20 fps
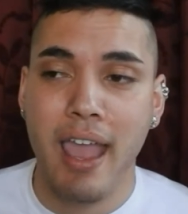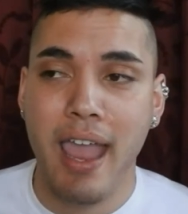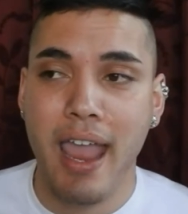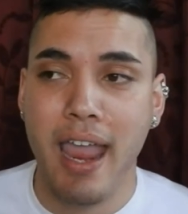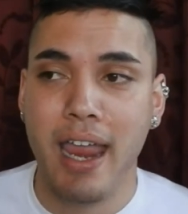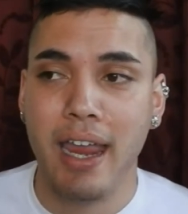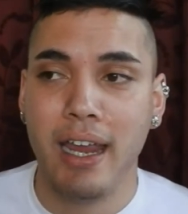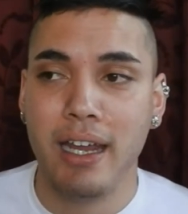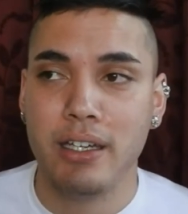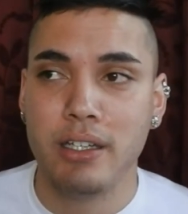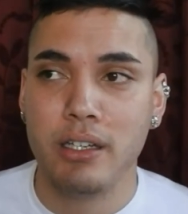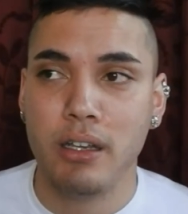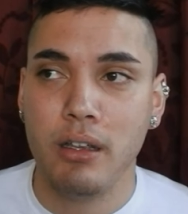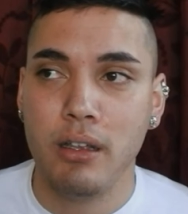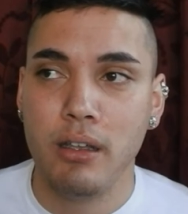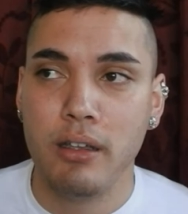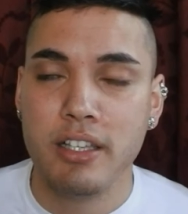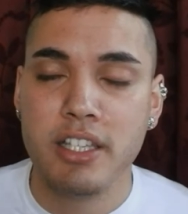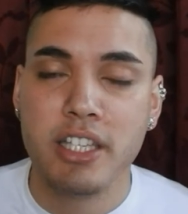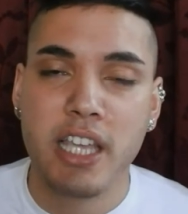And
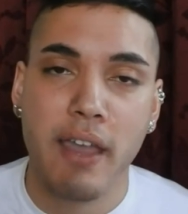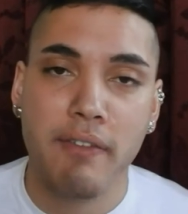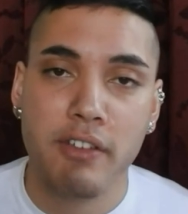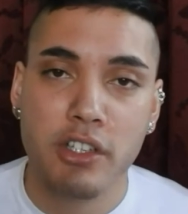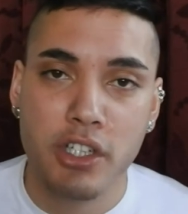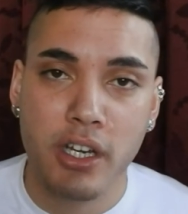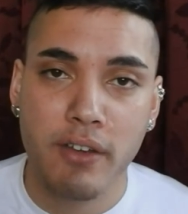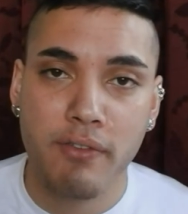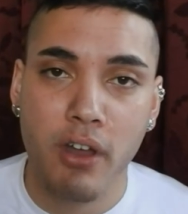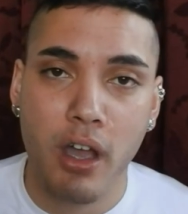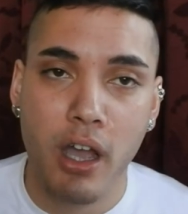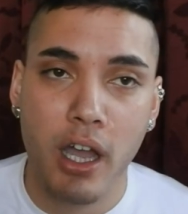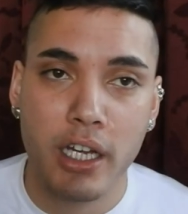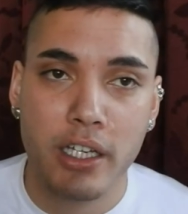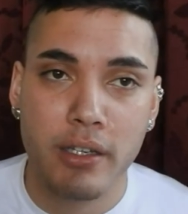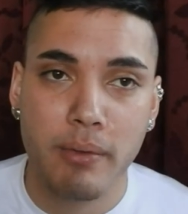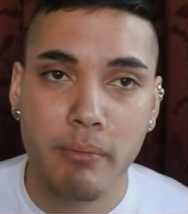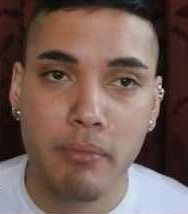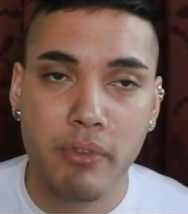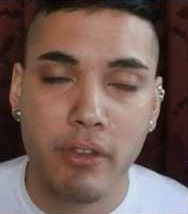scavenging for
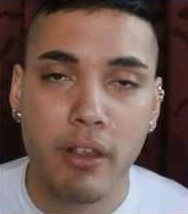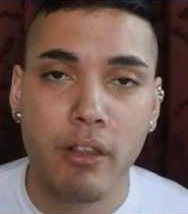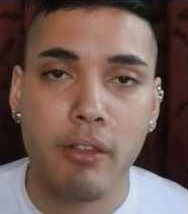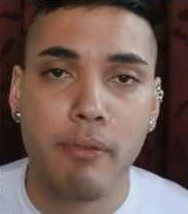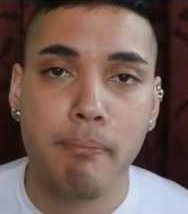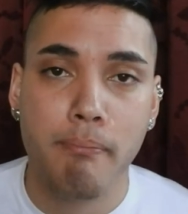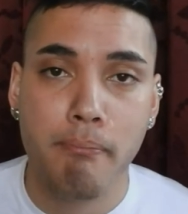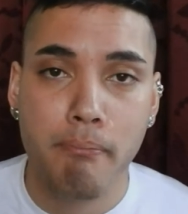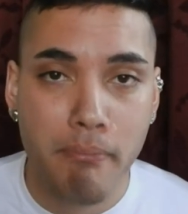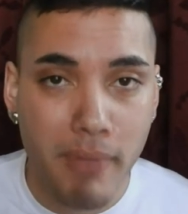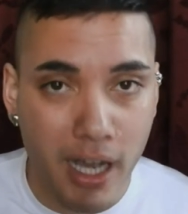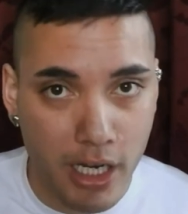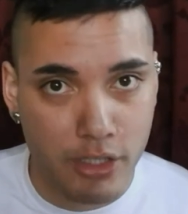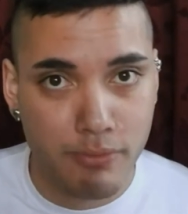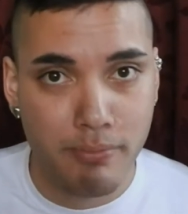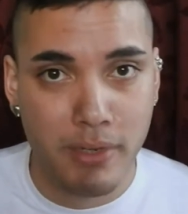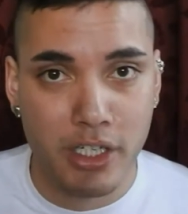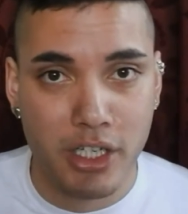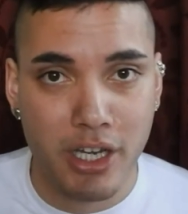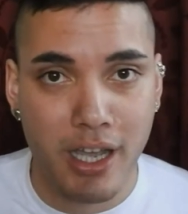items is
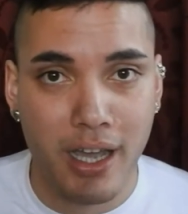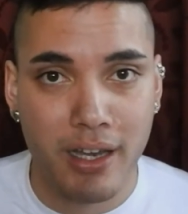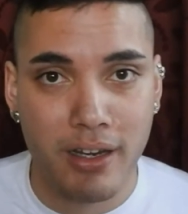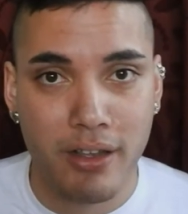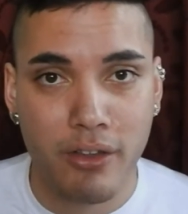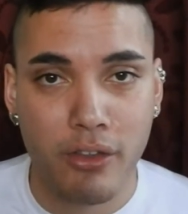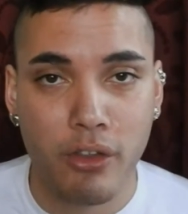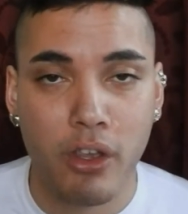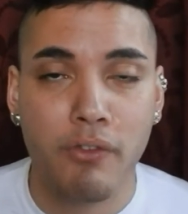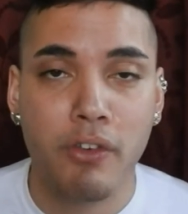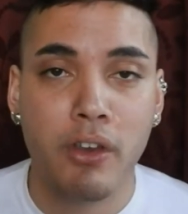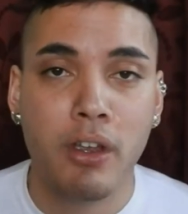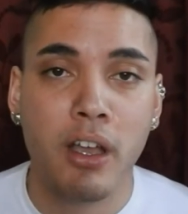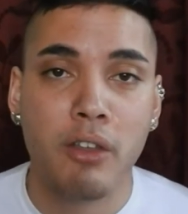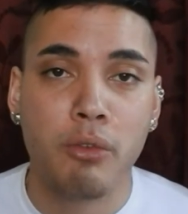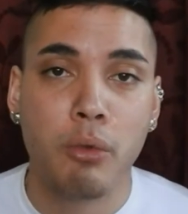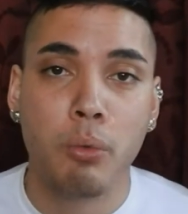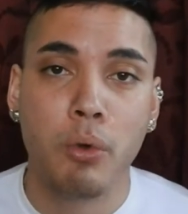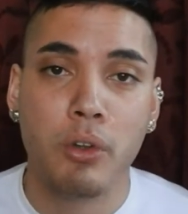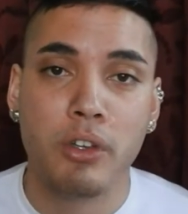much harder. So if you
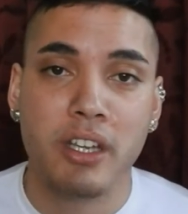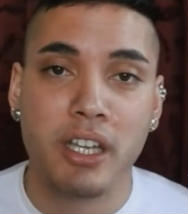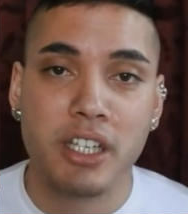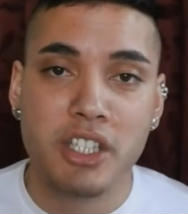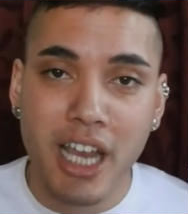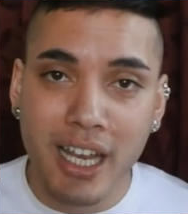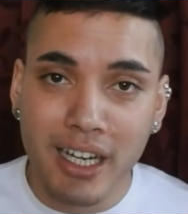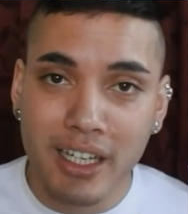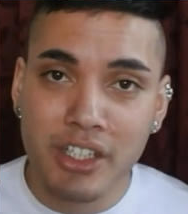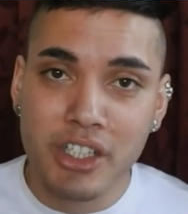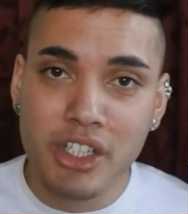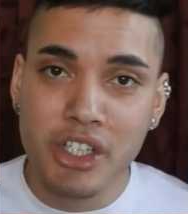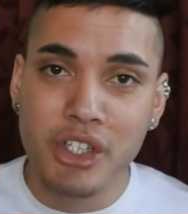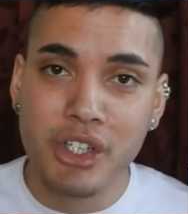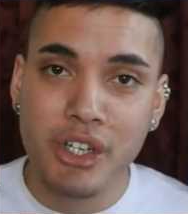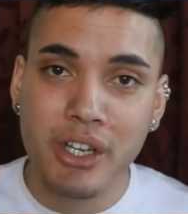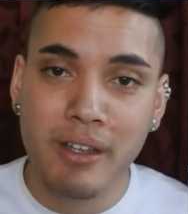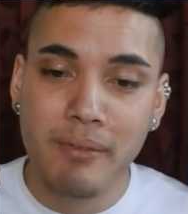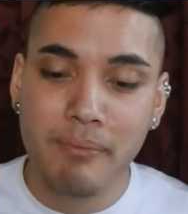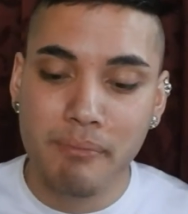guys were wanting a
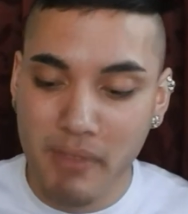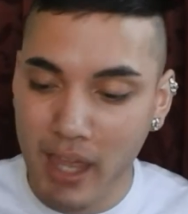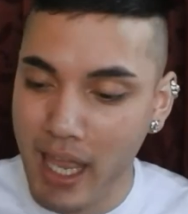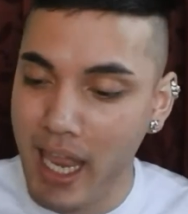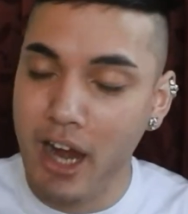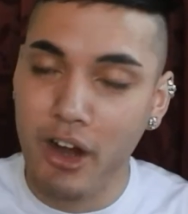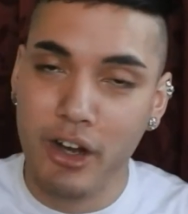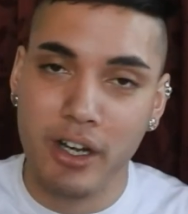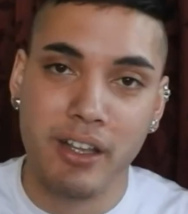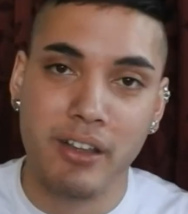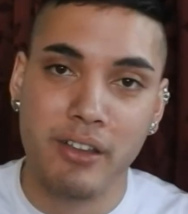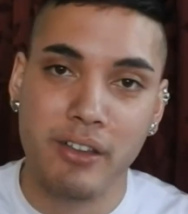challenge, here it